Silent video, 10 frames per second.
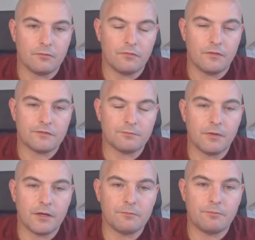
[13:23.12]
This
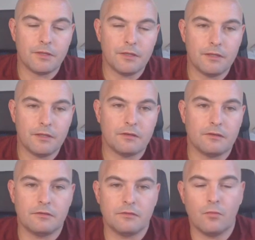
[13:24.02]
might be
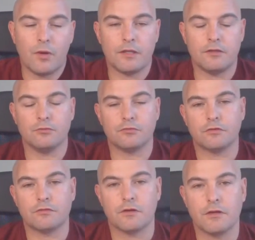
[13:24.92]
where you
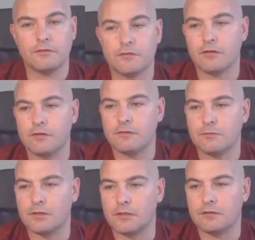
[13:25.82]
also start integrating
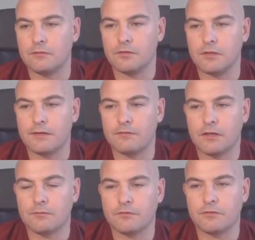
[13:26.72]
with the level
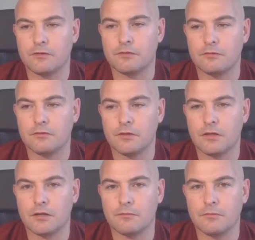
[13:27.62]
up. So,
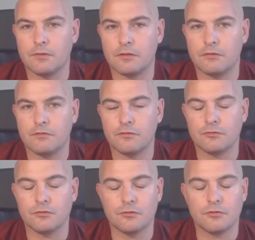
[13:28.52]
if
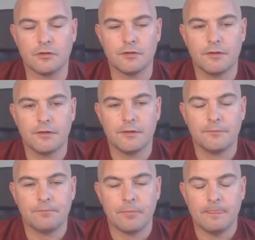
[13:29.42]

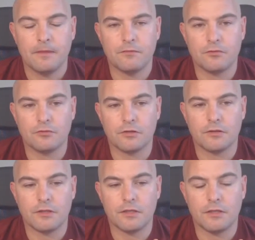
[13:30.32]
you're at
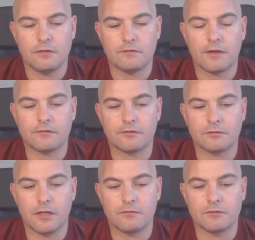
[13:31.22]
the
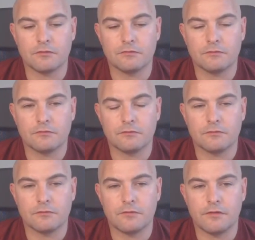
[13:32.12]
tactical level,
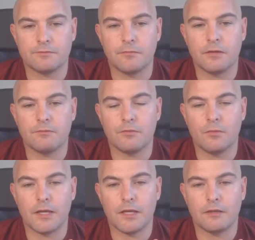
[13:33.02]
this might be
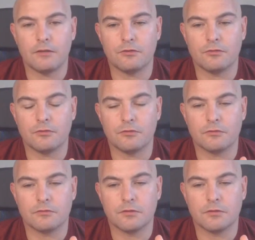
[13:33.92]
where your